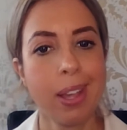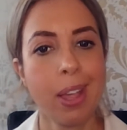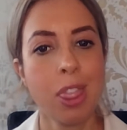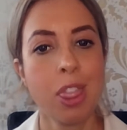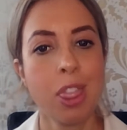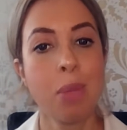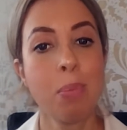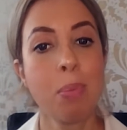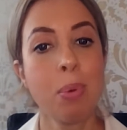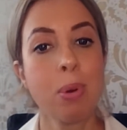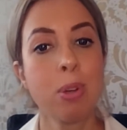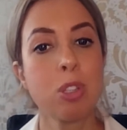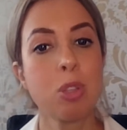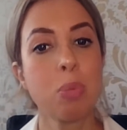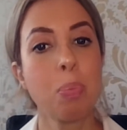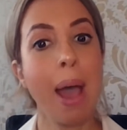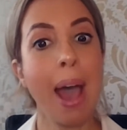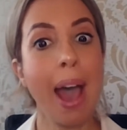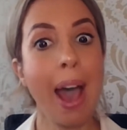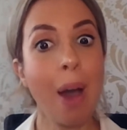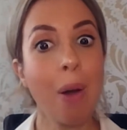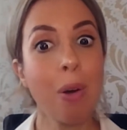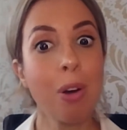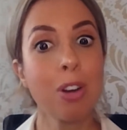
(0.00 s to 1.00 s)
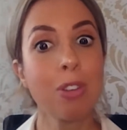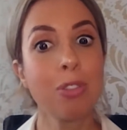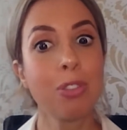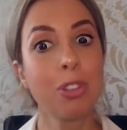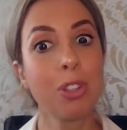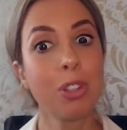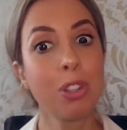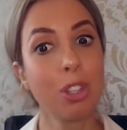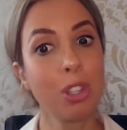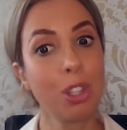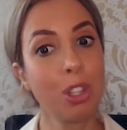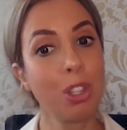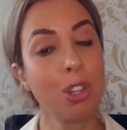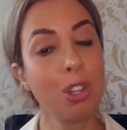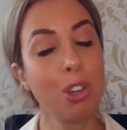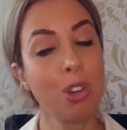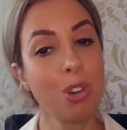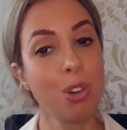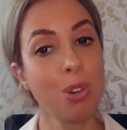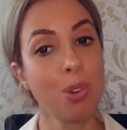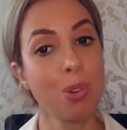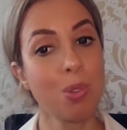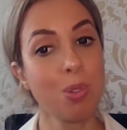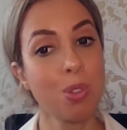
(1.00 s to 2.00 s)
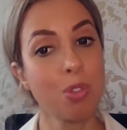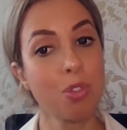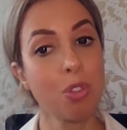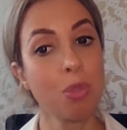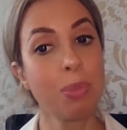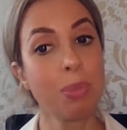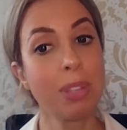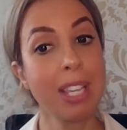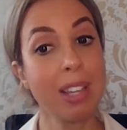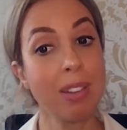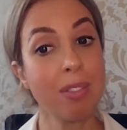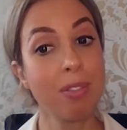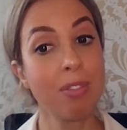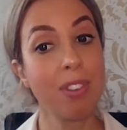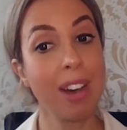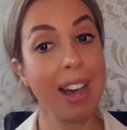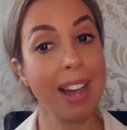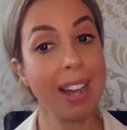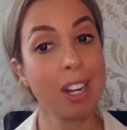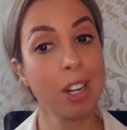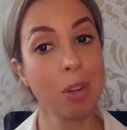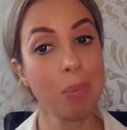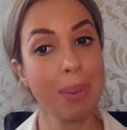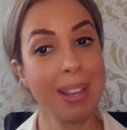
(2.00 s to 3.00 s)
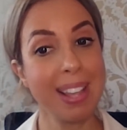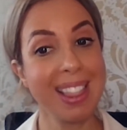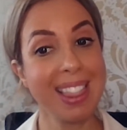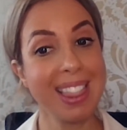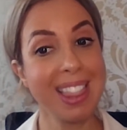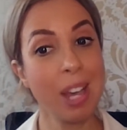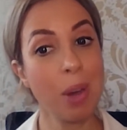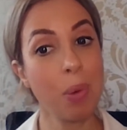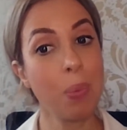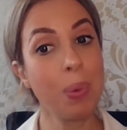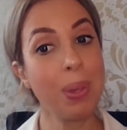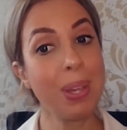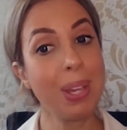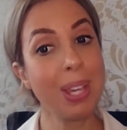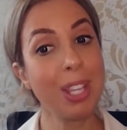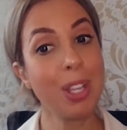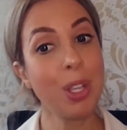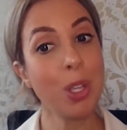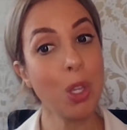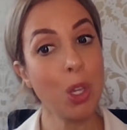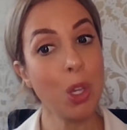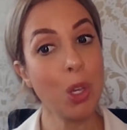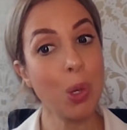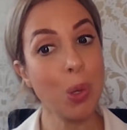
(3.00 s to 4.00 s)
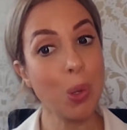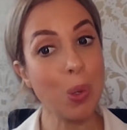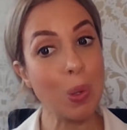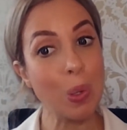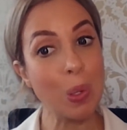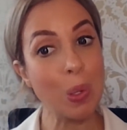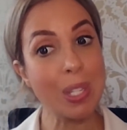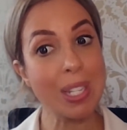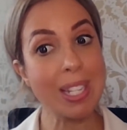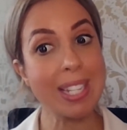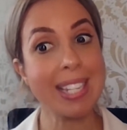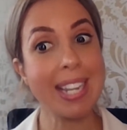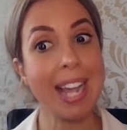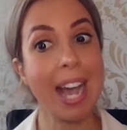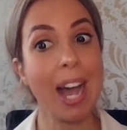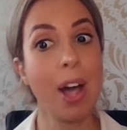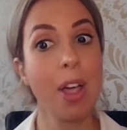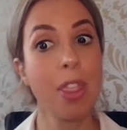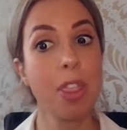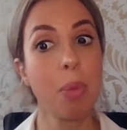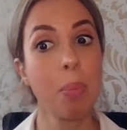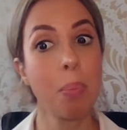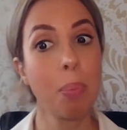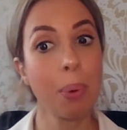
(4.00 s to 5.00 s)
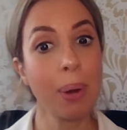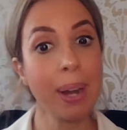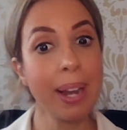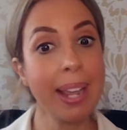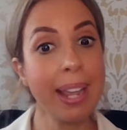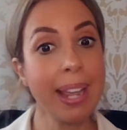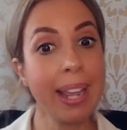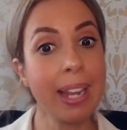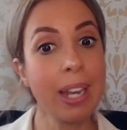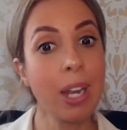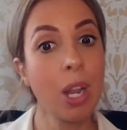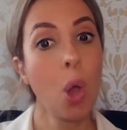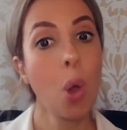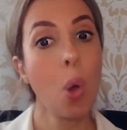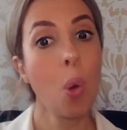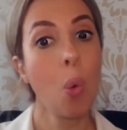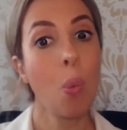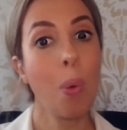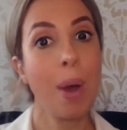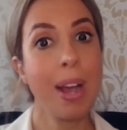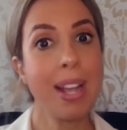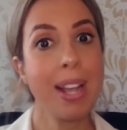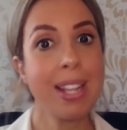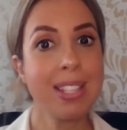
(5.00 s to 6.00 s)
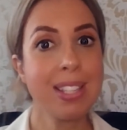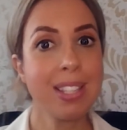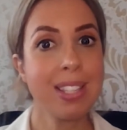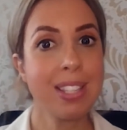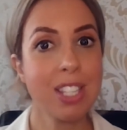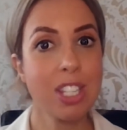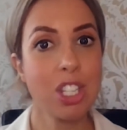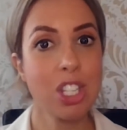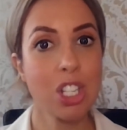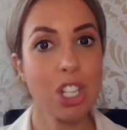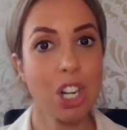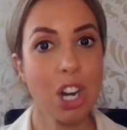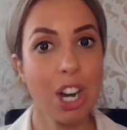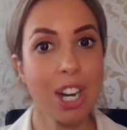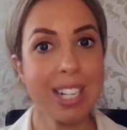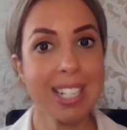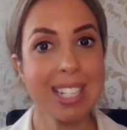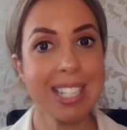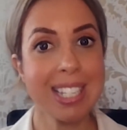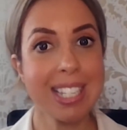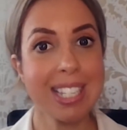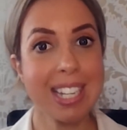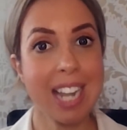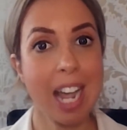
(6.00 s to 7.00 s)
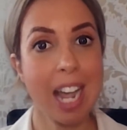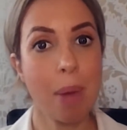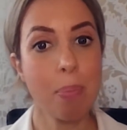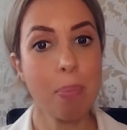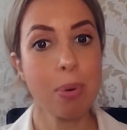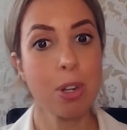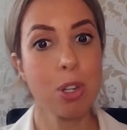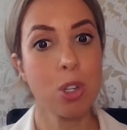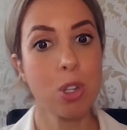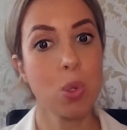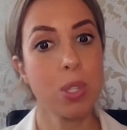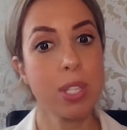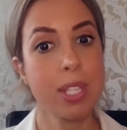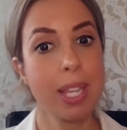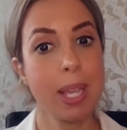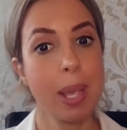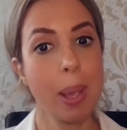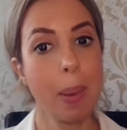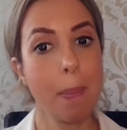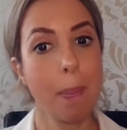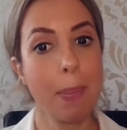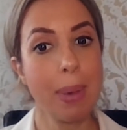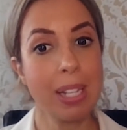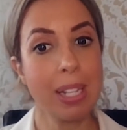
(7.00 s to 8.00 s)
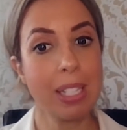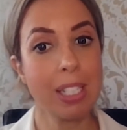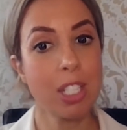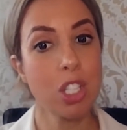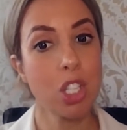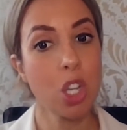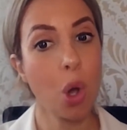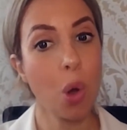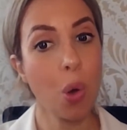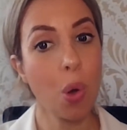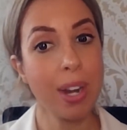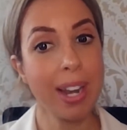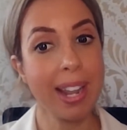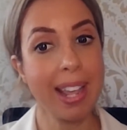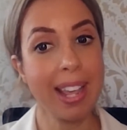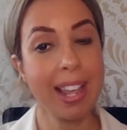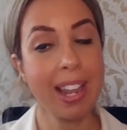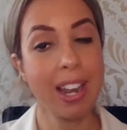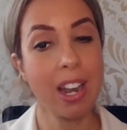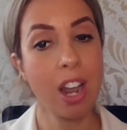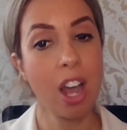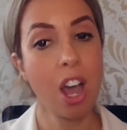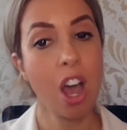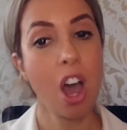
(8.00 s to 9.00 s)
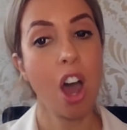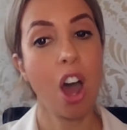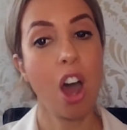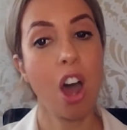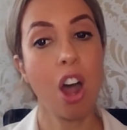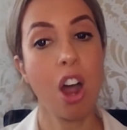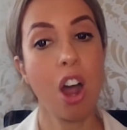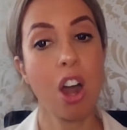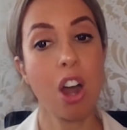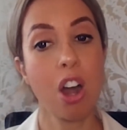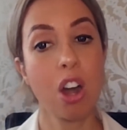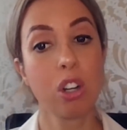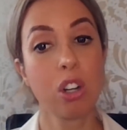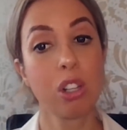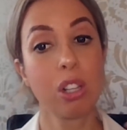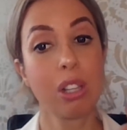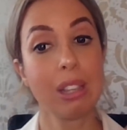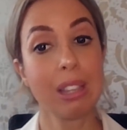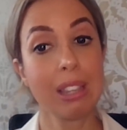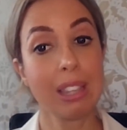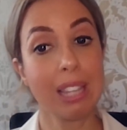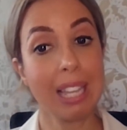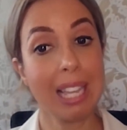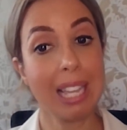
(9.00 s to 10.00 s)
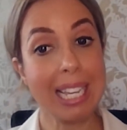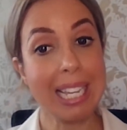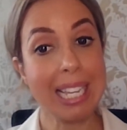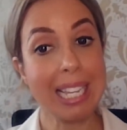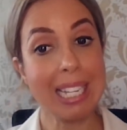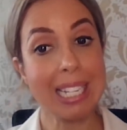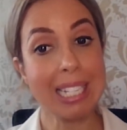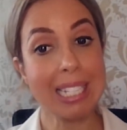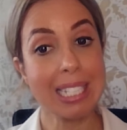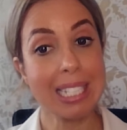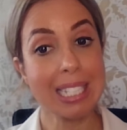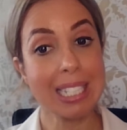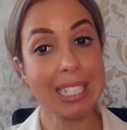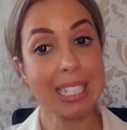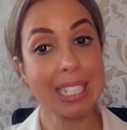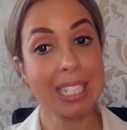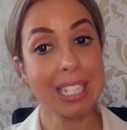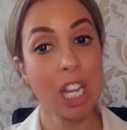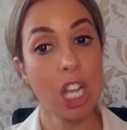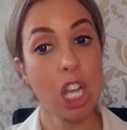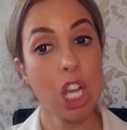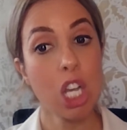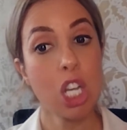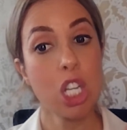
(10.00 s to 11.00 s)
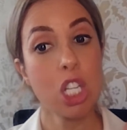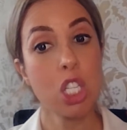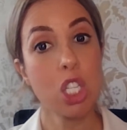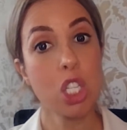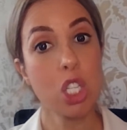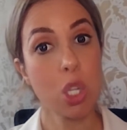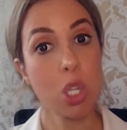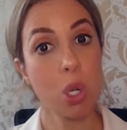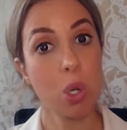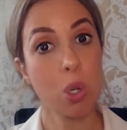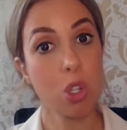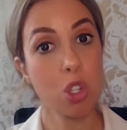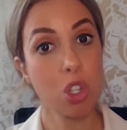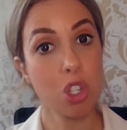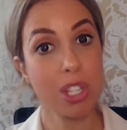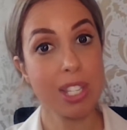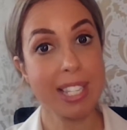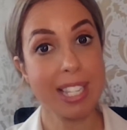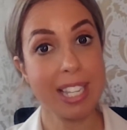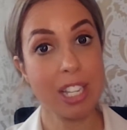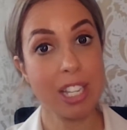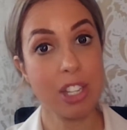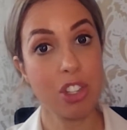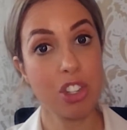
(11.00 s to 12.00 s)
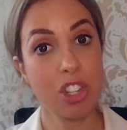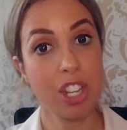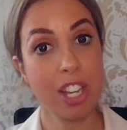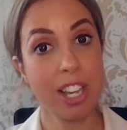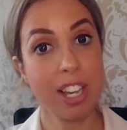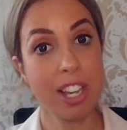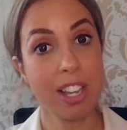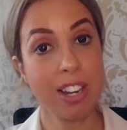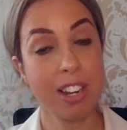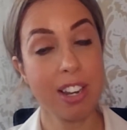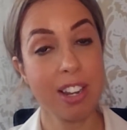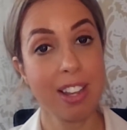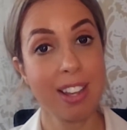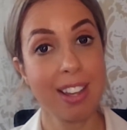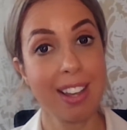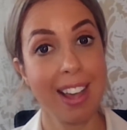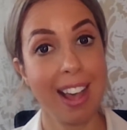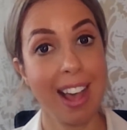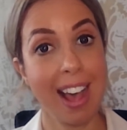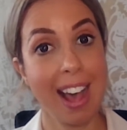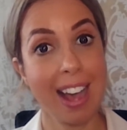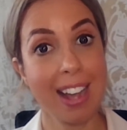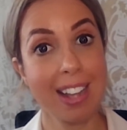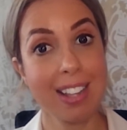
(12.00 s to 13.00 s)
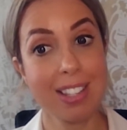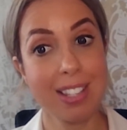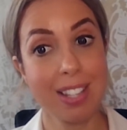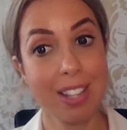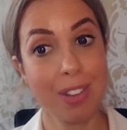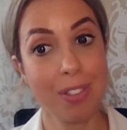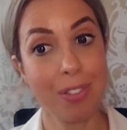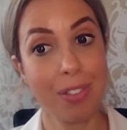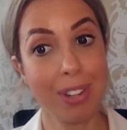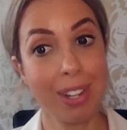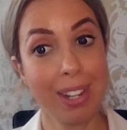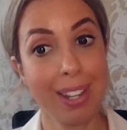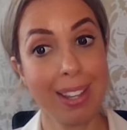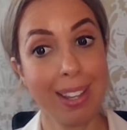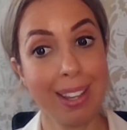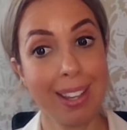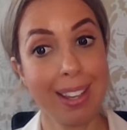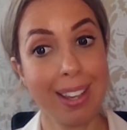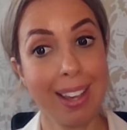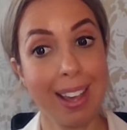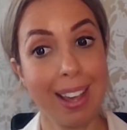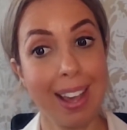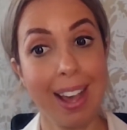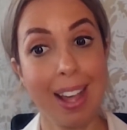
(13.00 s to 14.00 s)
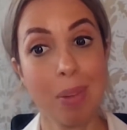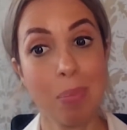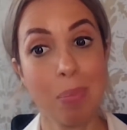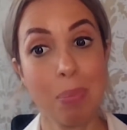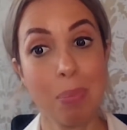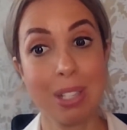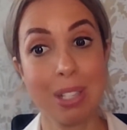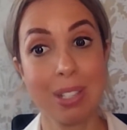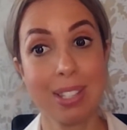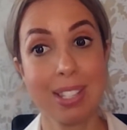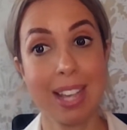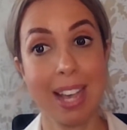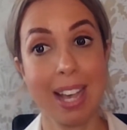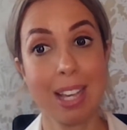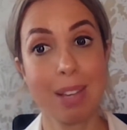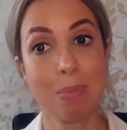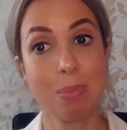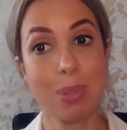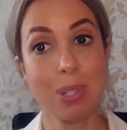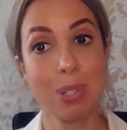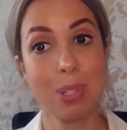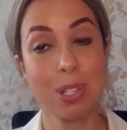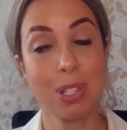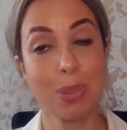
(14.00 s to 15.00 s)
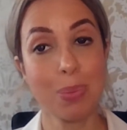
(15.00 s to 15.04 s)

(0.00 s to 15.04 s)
The most powerful cues from the environment that we can use to tell the brain when to start and stop producing melatonin are light, socialization, activity, and meal times.